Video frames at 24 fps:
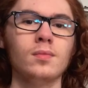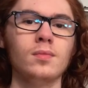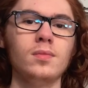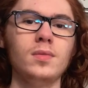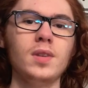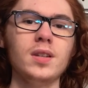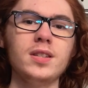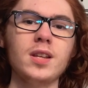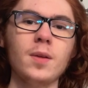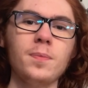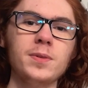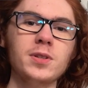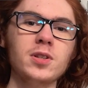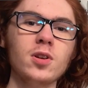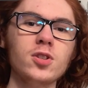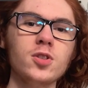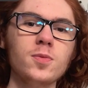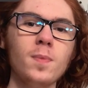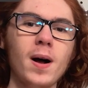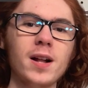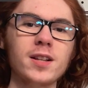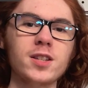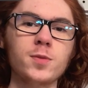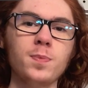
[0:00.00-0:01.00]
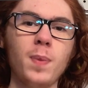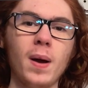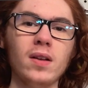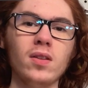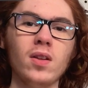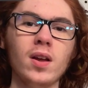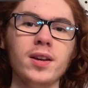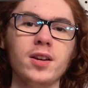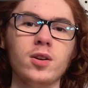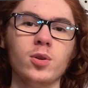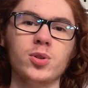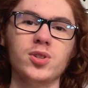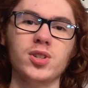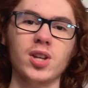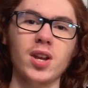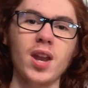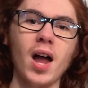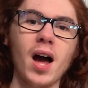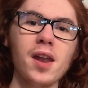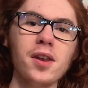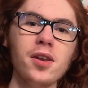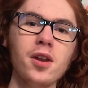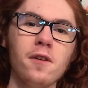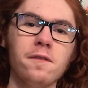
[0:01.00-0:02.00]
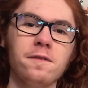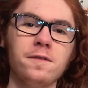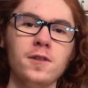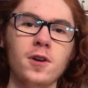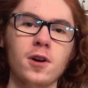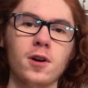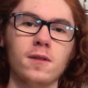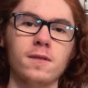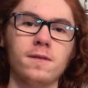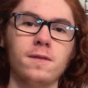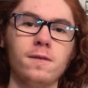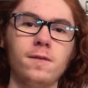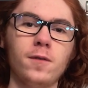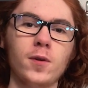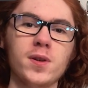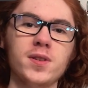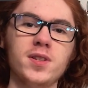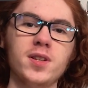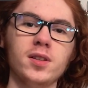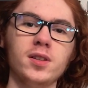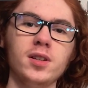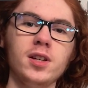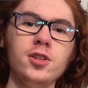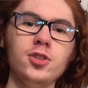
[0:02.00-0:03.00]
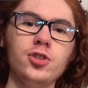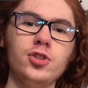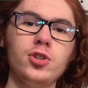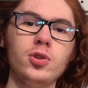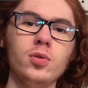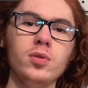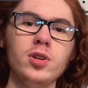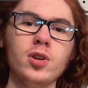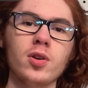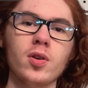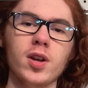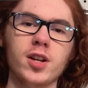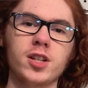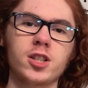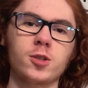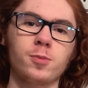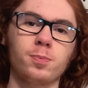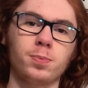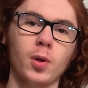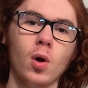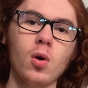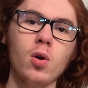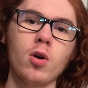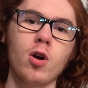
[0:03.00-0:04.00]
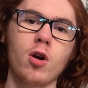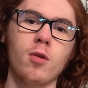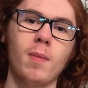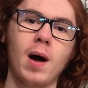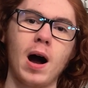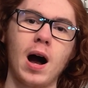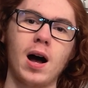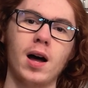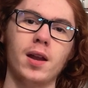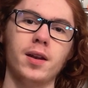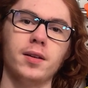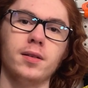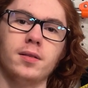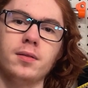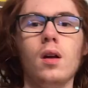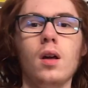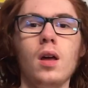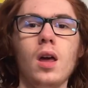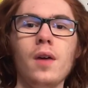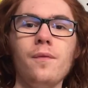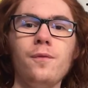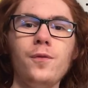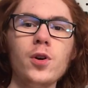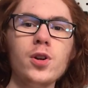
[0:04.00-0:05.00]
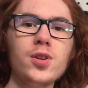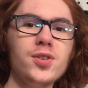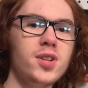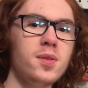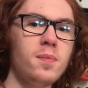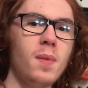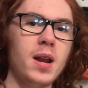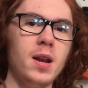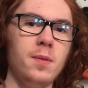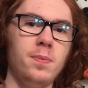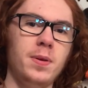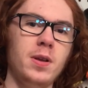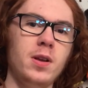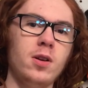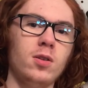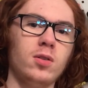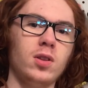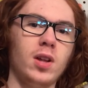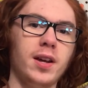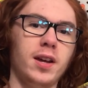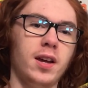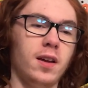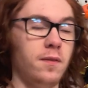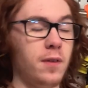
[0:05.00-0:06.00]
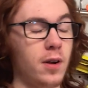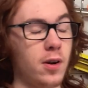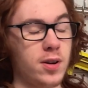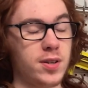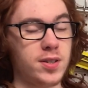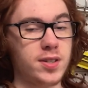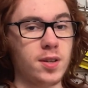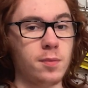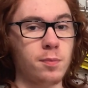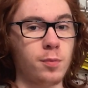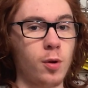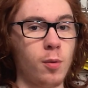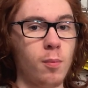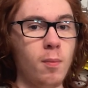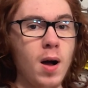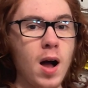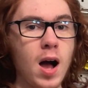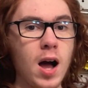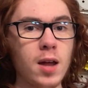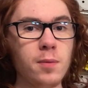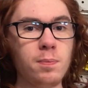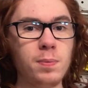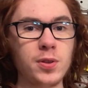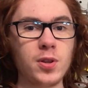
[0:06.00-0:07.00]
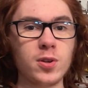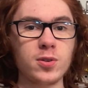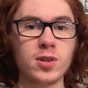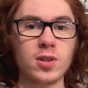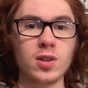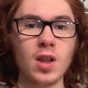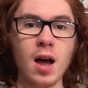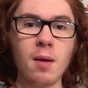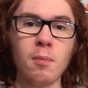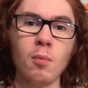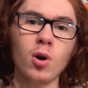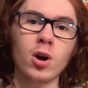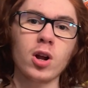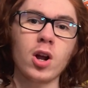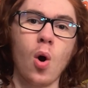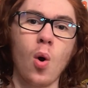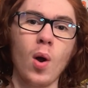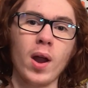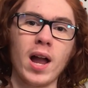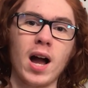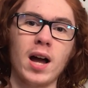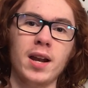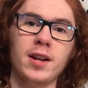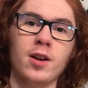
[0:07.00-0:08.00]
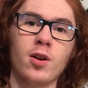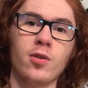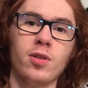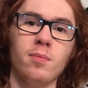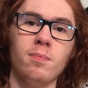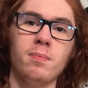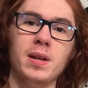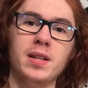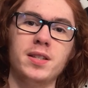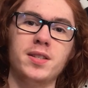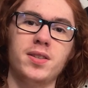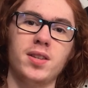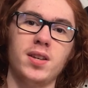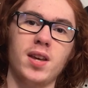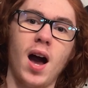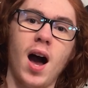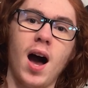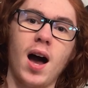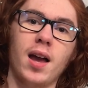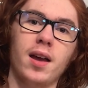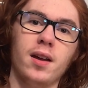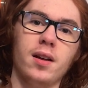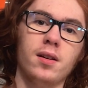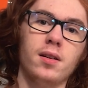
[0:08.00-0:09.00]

This episode's mod spotlight goes to Not Enough Nerf for his Elite Junior Explorer mod. At first it might appear like a very simple mod, but there's a lot more going on here than meets the eye.